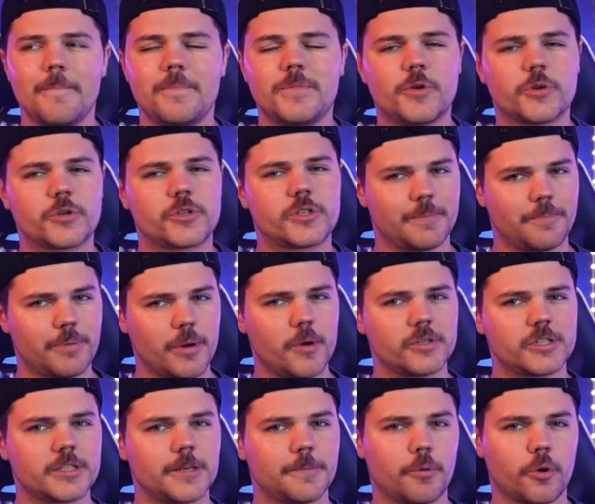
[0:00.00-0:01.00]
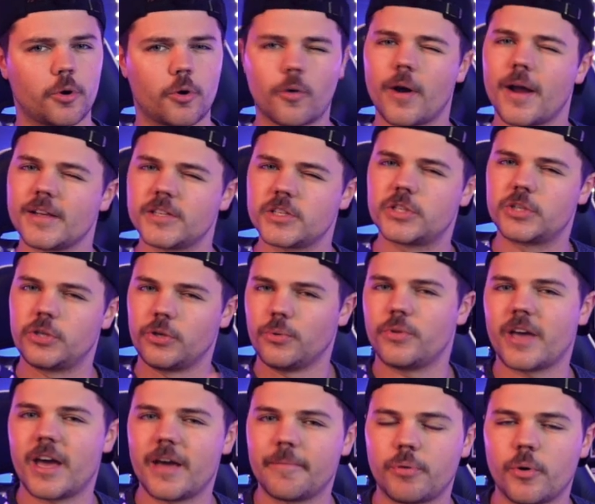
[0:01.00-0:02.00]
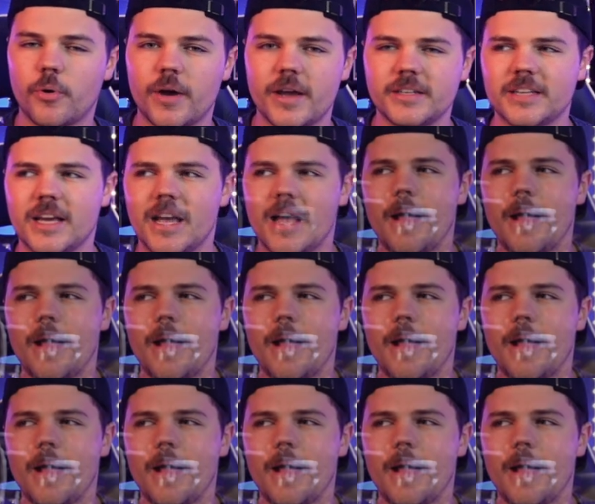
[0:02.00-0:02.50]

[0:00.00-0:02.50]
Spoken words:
you're supposed to progress to that point,